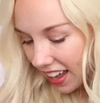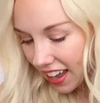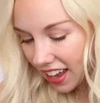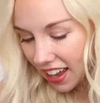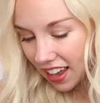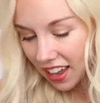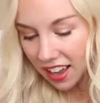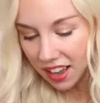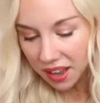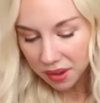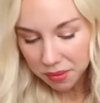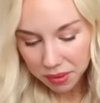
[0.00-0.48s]

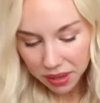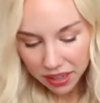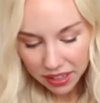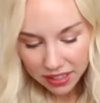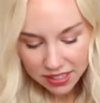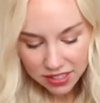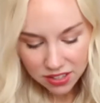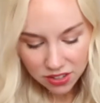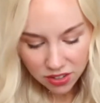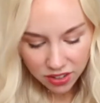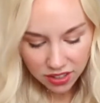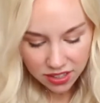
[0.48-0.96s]
Um,
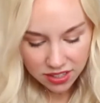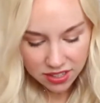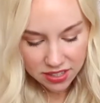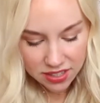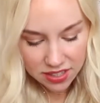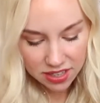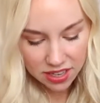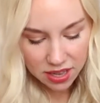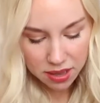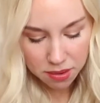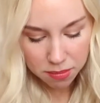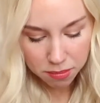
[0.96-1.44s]
so
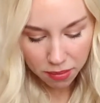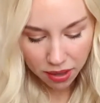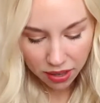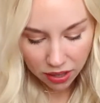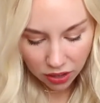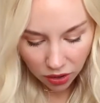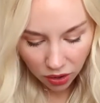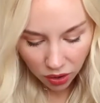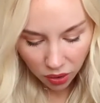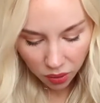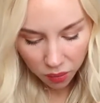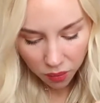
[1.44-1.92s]
let's keep
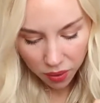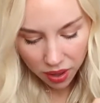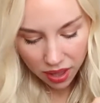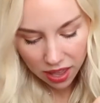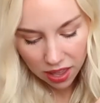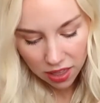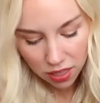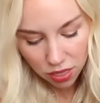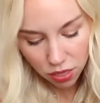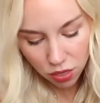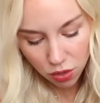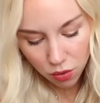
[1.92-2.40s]
making our
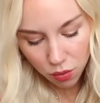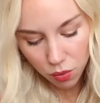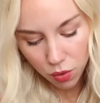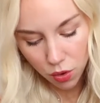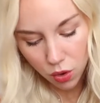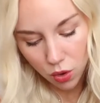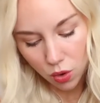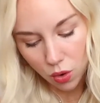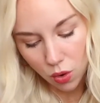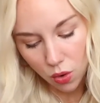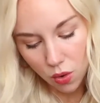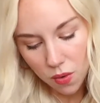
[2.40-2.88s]
way
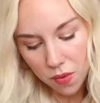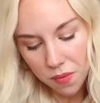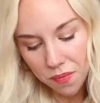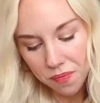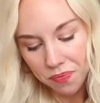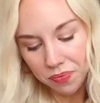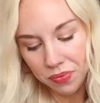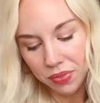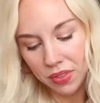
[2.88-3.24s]
through.